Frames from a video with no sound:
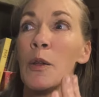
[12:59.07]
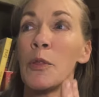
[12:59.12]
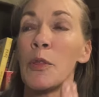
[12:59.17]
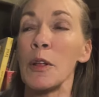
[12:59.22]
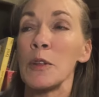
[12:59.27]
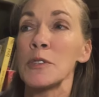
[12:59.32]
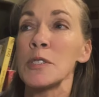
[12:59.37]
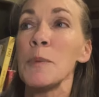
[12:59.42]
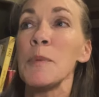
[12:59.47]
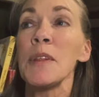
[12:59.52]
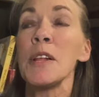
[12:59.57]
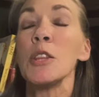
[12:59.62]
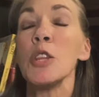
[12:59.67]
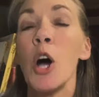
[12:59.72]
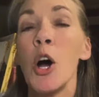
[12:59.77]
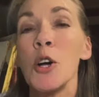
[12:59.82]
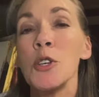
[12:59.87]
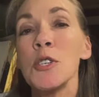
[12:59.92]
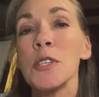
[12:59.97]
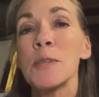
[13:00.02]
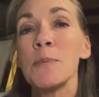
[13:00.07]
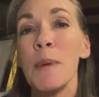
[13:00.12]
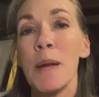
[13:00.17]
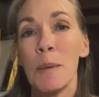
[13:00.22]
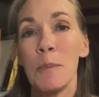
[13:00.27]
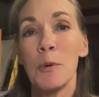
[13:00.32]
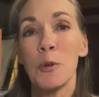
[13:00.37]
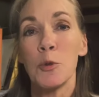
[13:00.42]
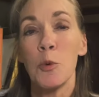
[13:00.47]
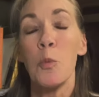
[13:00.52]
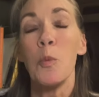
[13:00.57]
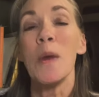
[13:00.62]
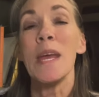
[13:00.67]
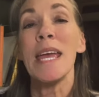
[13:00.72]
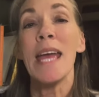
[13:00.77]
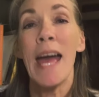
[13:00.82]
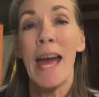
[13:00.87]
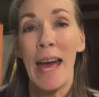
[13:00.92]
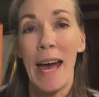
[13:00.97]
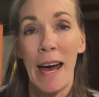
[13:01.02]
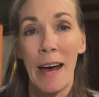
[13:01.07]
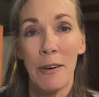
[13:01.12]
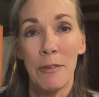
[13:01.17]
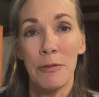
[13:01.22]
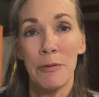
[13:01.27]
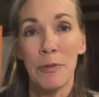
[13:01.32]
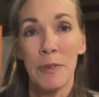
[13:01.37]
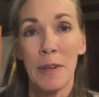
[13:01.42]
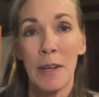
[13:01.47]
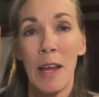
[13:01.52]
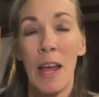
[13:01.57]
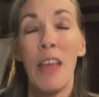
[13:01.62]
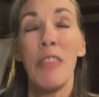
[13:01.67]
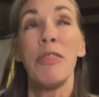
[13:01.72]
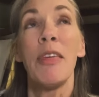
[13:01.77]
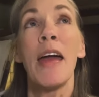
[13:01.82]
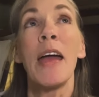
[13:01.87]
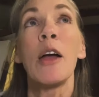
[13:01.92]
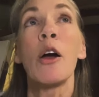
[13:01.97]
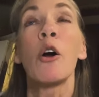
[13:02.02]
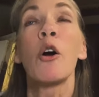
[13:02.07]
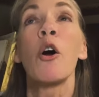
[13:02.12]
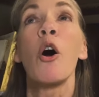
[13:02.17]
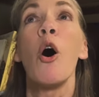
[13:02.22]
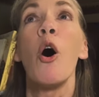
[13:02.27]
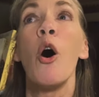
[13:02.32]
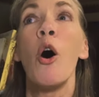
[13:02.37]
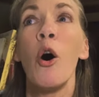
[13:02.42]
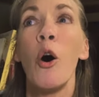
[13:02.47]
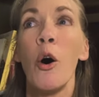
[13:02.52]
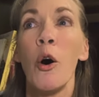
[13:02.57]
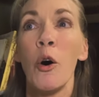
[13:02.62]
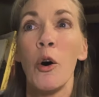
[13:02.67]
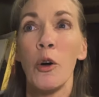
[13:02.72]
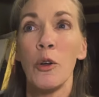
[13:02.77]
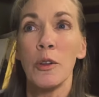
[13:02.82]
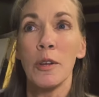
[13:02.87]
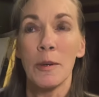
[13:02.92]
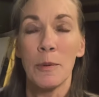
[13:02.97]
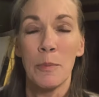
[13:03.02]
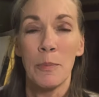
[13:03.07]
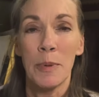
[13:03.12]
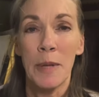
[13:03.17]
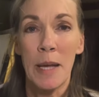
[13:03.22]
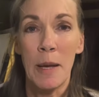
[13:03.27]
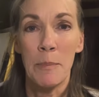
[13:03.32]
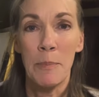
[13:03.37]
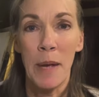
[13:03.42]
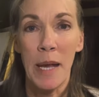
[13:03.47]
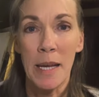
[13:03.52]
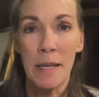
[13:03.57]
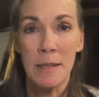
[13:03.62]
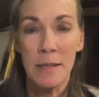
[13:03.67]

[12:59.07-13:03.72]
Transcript: some of the largest mammals we have, they are all plant-based.